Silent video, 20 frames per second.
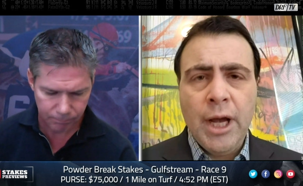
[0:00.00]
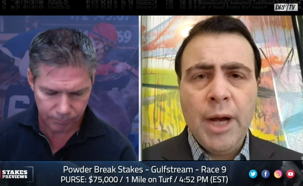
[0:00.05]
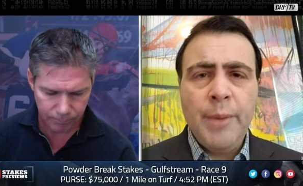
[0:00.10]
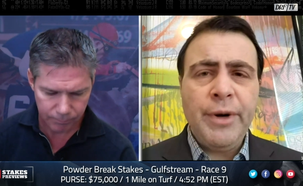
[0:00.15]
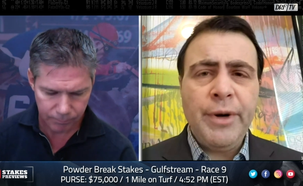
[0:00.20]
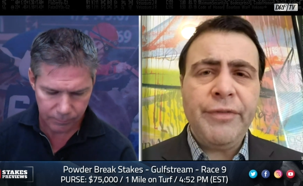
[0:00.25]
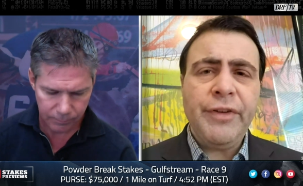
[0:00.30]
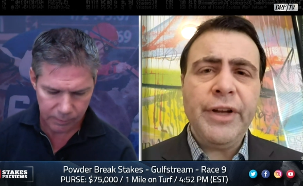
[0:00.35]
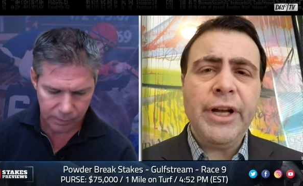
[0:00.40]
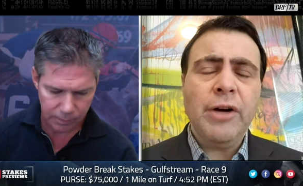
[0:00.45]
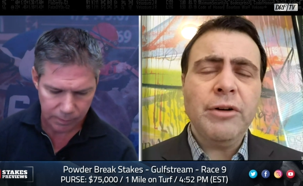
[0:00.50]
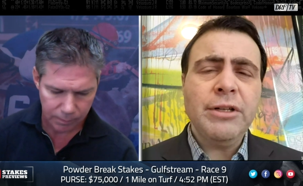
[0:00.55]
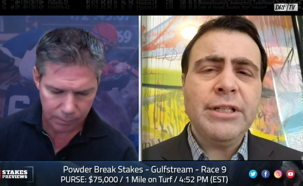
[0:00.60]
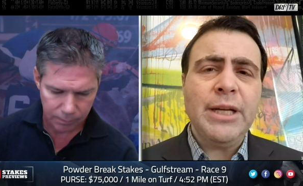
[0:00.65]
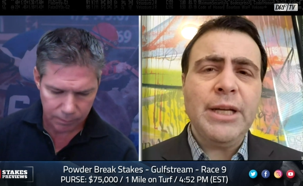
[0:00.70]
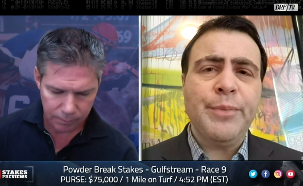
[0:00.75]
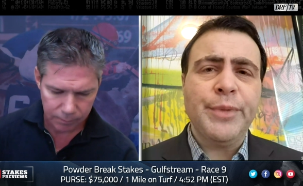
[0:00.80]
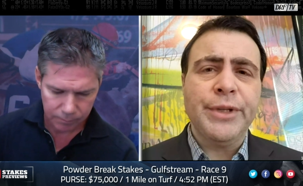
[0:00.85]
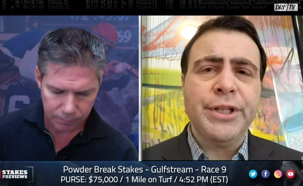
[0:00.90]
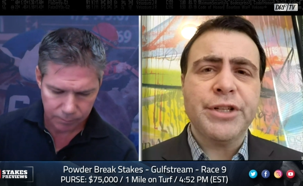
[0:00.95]
Speaker 1: But if you go
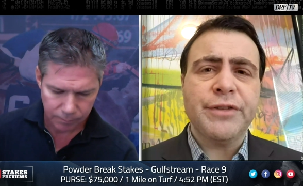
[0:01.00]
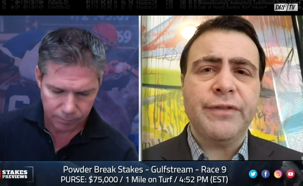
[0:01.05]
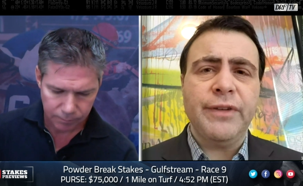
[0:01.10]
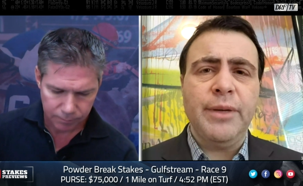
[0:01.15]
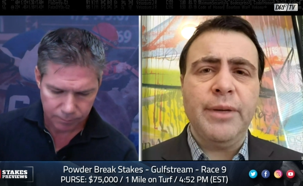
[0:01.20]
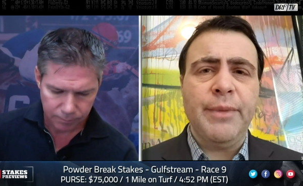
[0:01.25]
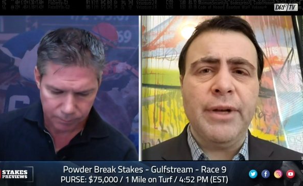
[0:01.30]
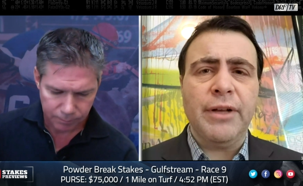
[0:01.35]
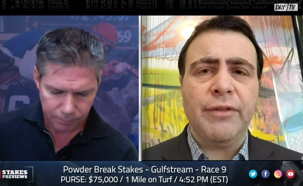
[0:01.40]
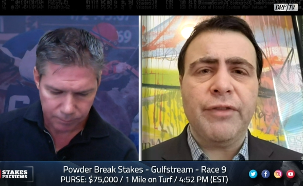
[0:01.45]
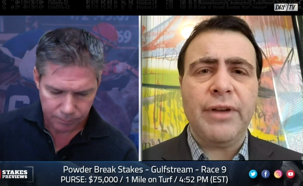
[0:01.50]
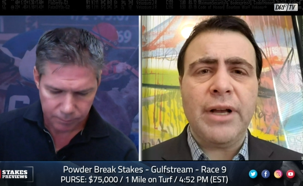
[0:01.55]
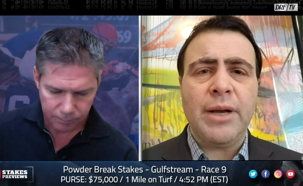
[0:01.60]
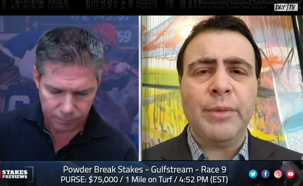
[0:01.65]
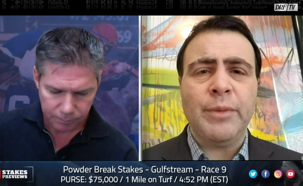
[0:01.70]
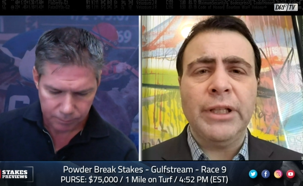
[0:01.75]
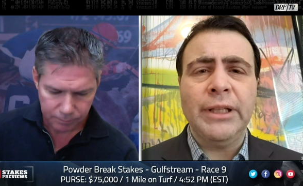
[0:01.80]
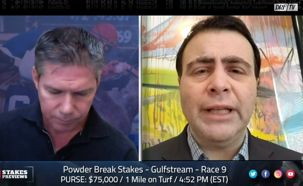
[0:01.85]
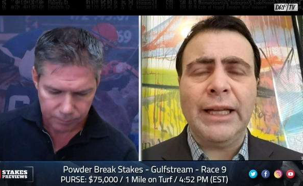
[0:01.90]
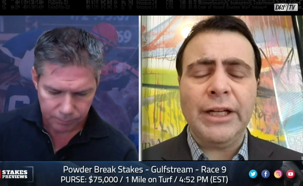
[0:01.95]
deep in this female
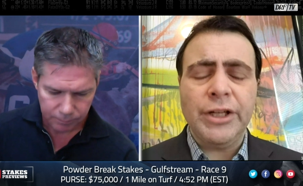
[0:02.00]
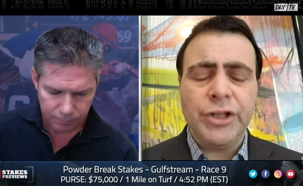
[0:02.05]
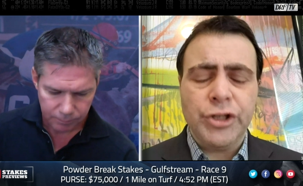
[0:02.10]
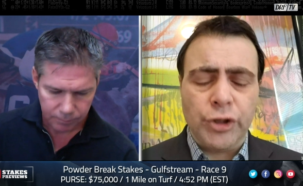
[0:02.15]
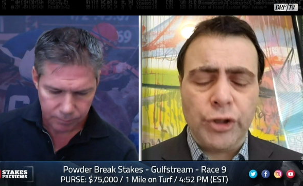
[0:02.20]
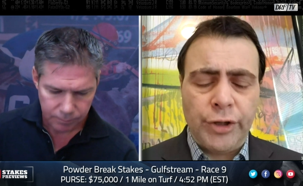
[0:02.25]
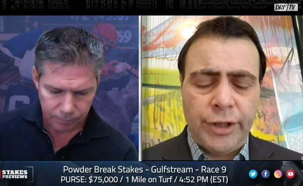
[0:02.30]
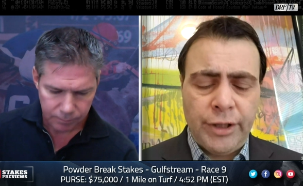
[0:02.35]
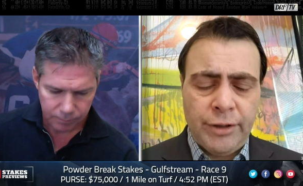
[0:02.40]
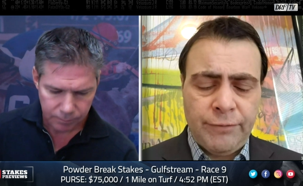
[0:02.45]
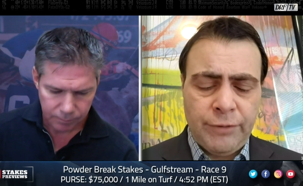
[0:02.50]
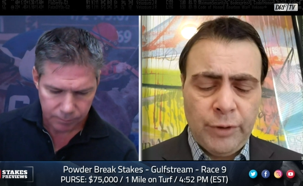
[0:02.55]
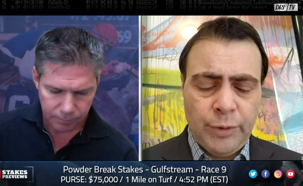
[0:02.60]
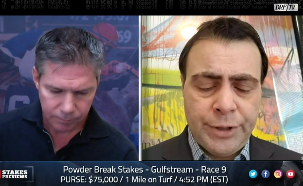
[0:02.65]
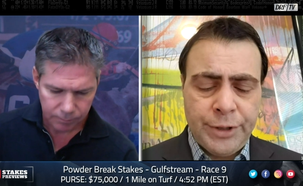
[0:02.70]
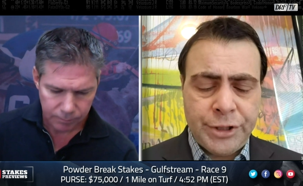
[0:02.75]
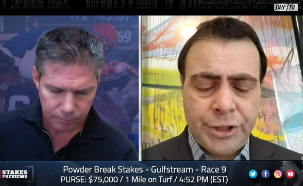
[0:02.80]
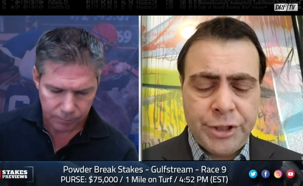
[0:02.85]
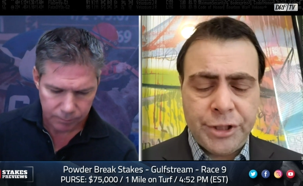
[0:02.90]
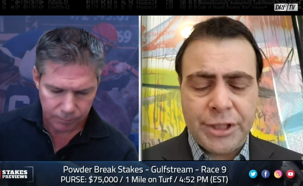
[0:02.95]
family, a lot of dirt
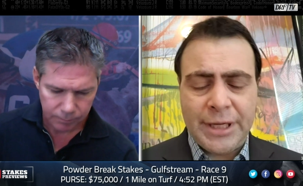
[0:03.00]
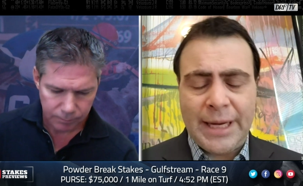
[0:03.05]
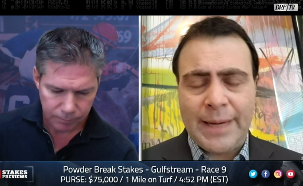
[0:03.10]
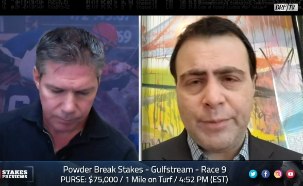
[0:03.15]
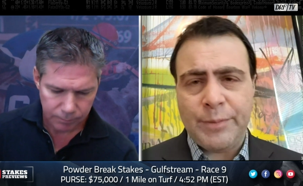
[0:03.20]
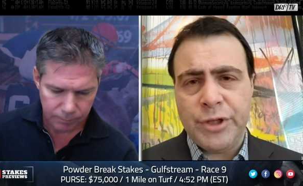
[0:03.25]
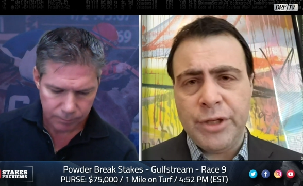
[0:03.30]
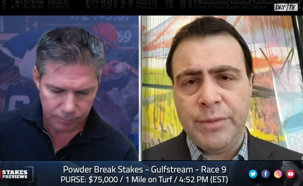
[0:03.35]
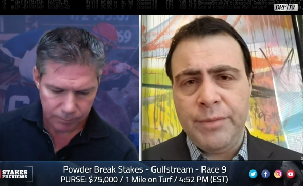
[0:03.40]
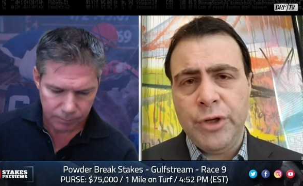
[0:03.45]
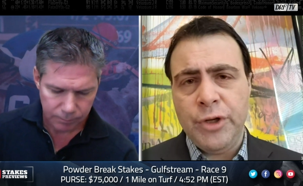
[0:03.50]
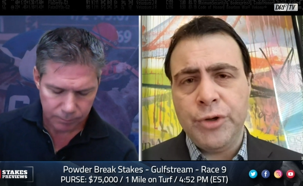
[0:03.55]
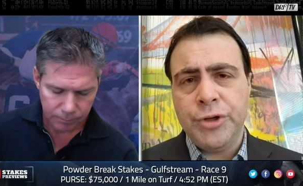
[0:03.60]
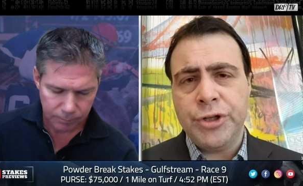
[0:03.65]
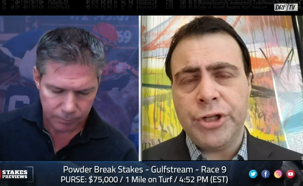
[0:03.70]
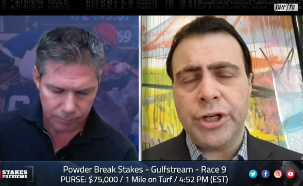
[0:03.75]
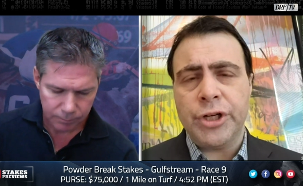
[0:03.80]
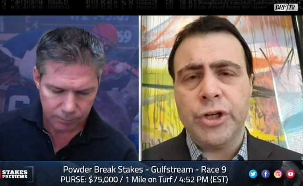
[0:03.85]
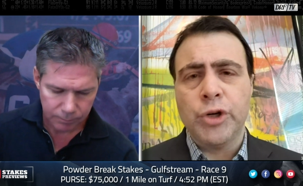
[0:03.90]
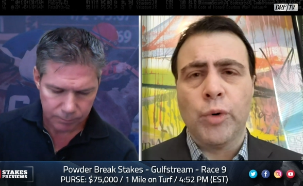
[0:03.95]
influences Tap to
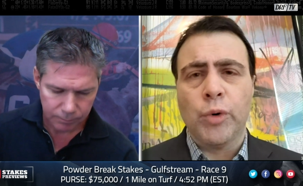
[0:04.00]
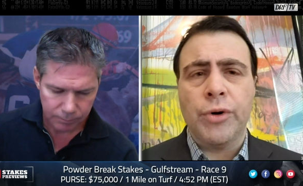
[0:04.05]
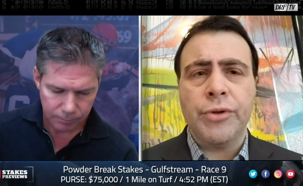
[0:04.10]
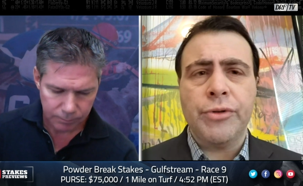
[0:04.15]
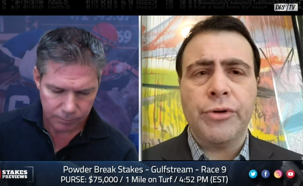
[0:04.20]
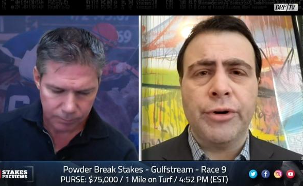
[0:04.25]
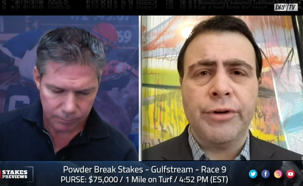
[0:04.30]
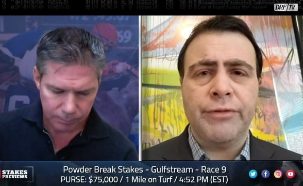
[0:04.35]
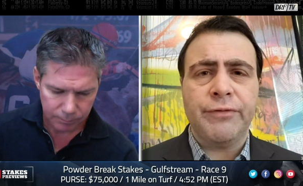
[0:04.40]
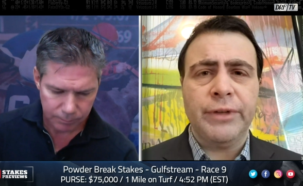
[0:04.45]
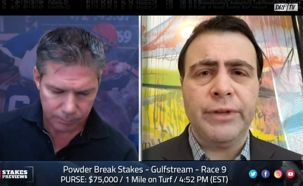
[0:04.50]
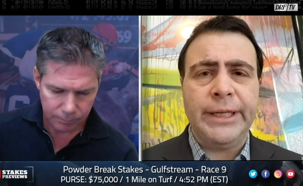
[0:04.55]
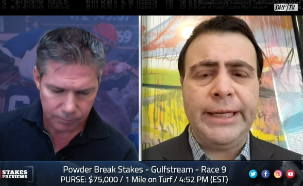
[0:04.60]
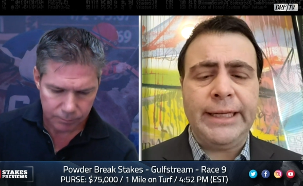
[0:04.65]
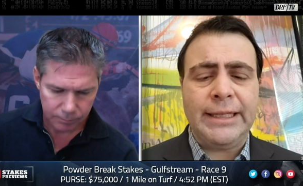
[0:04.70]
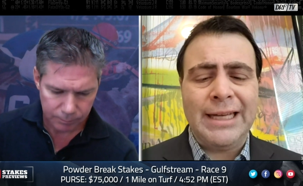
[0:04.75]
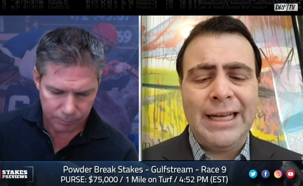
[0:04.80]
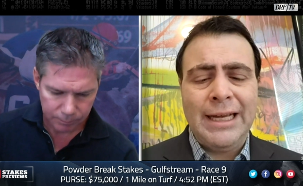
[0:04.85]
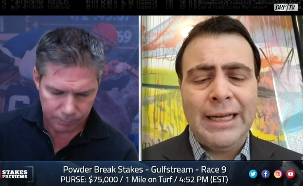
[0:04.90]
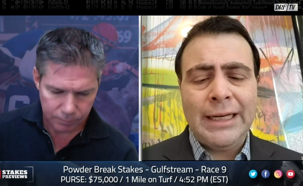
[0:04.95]
Music, Northern
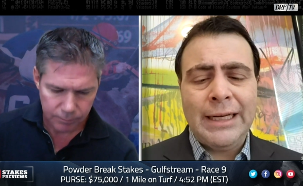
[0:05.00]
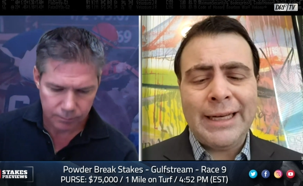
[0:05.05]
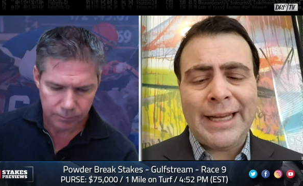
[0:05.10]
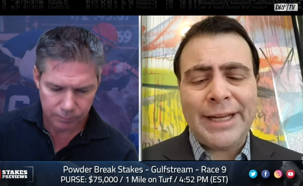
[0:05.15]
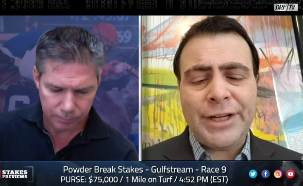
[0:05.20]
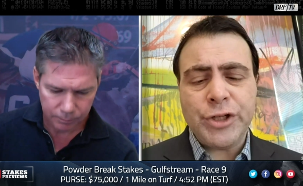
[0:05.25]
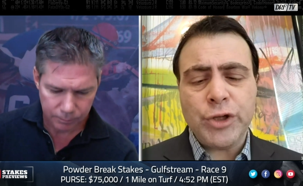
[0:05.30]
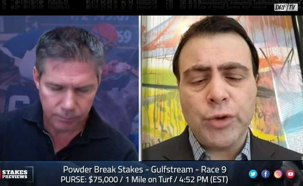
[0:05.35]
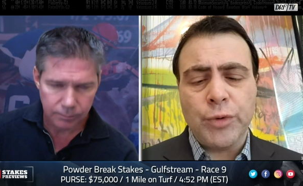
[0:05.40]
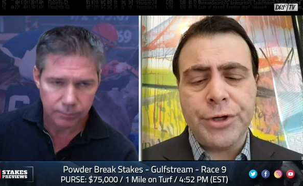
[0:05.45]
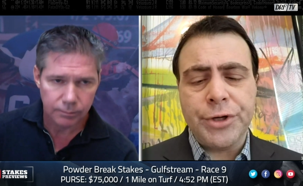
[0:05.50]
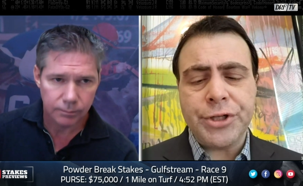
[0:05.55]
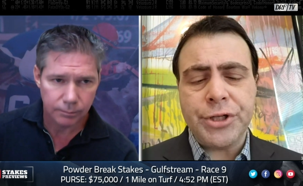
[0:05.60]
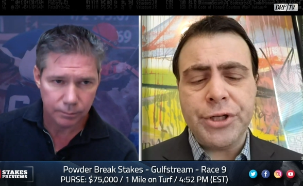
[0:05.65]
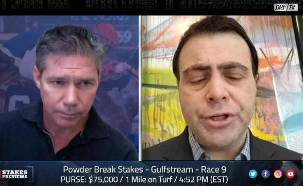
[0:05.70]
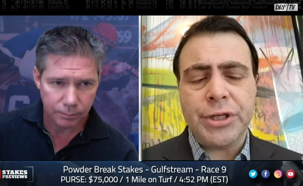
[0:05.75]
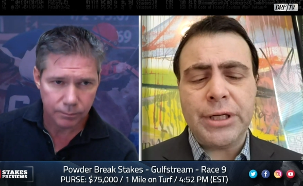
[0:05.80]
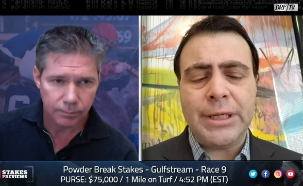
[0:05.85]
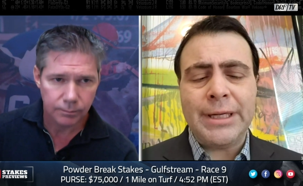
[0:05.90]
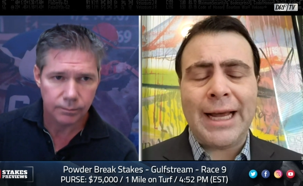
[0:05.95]
Fleet. Nice
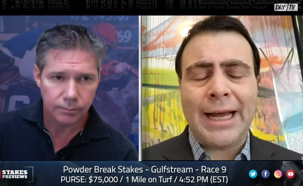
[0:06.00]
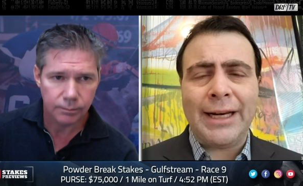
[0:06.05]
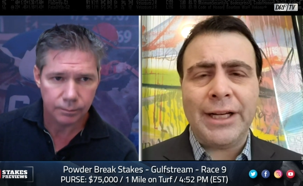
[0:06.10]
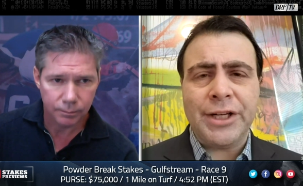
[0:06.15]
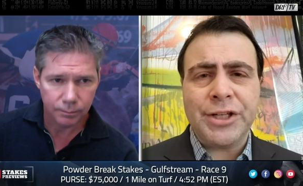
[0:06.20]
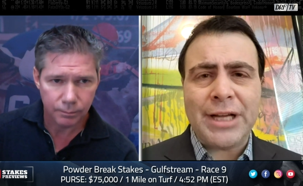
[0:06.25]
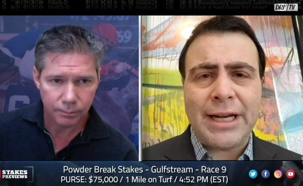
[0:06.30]
horses, not